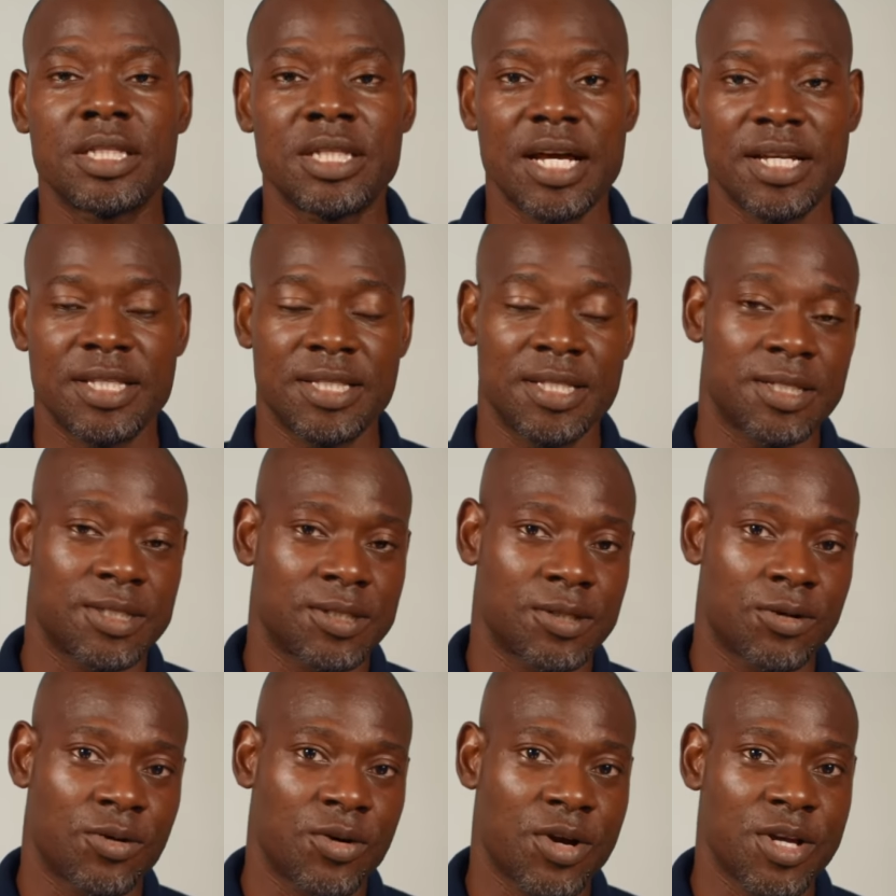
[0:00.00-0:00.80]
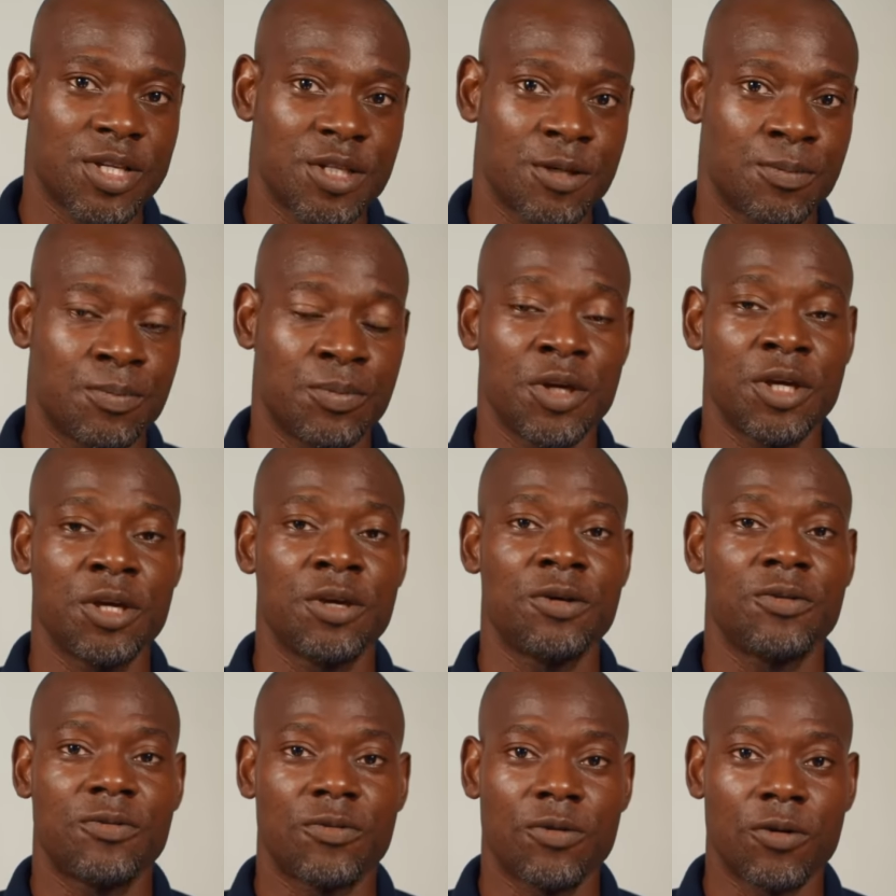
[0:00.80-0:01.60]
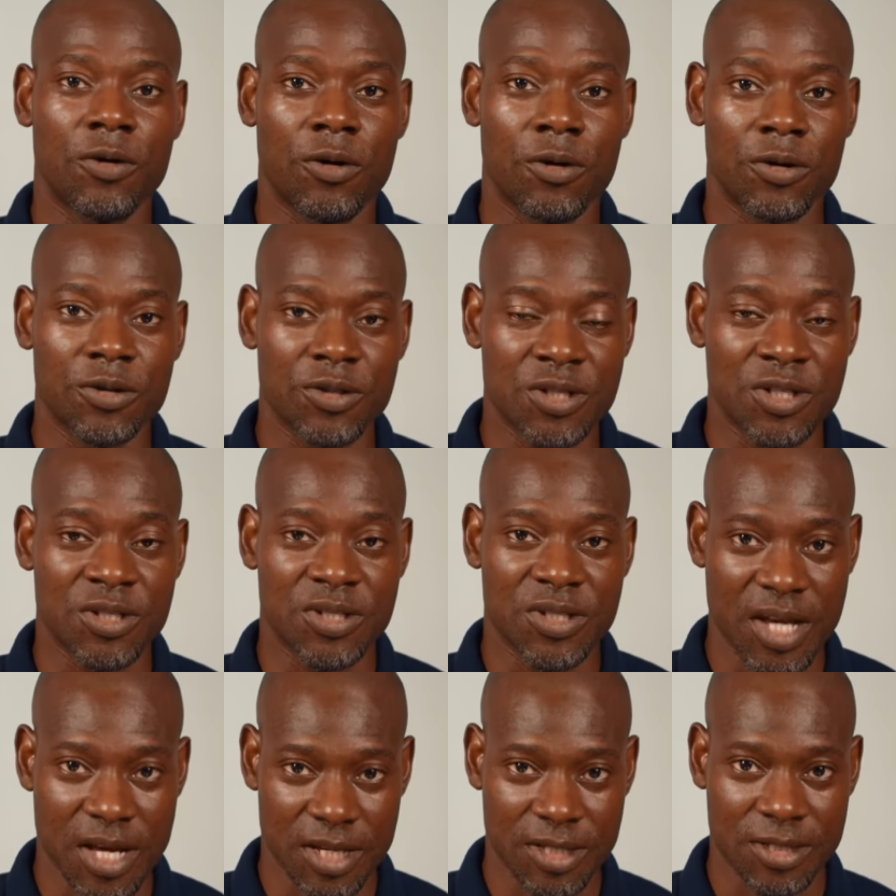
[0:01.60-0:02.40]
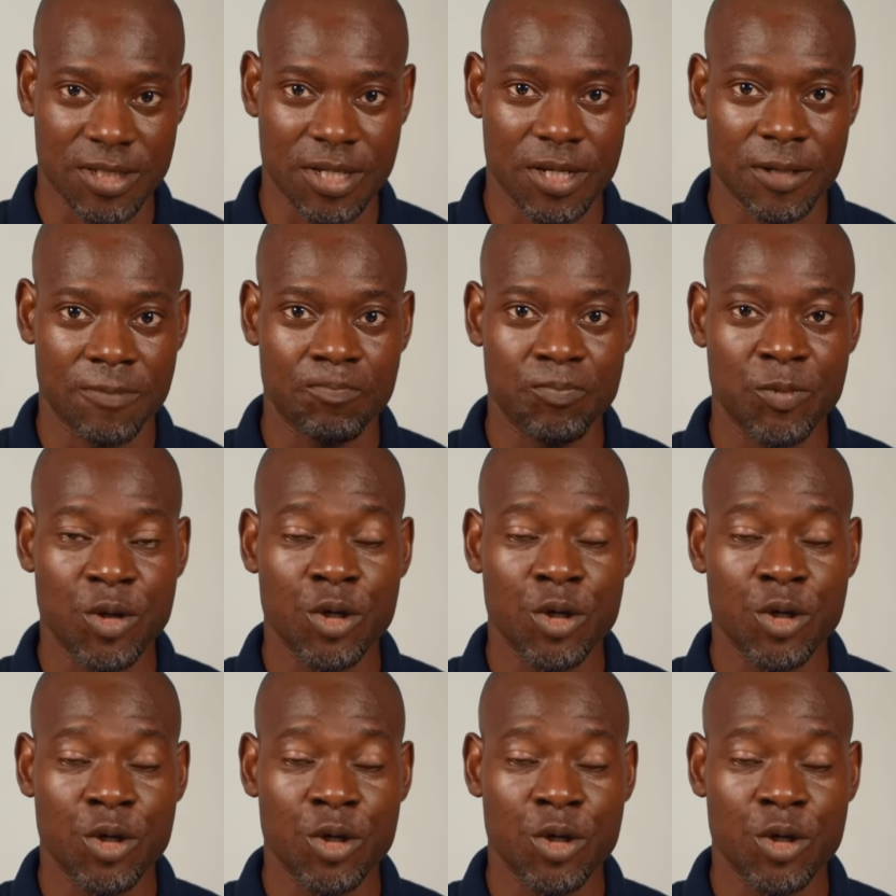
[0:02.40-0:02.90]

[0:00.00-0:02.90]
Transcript: That is a recipe for disaster.